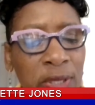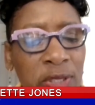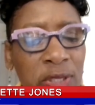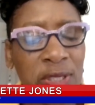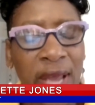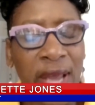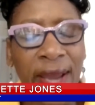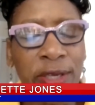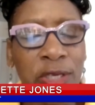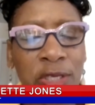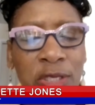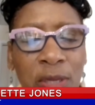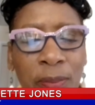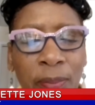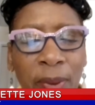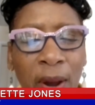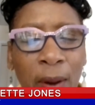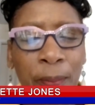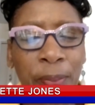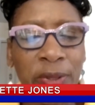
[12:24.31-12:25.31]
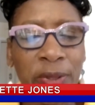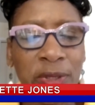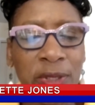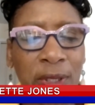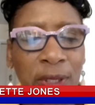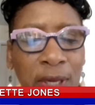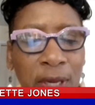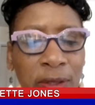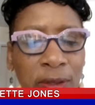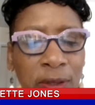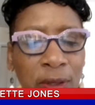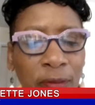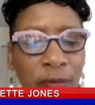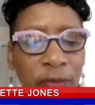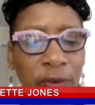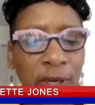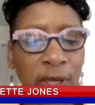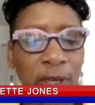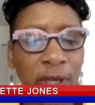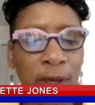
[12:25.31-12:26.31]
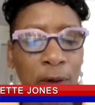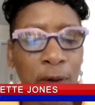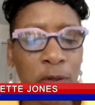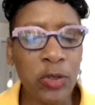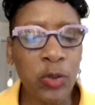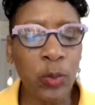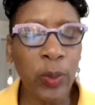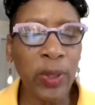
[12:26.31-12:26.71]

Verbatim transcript: It's not just about putting together the videos.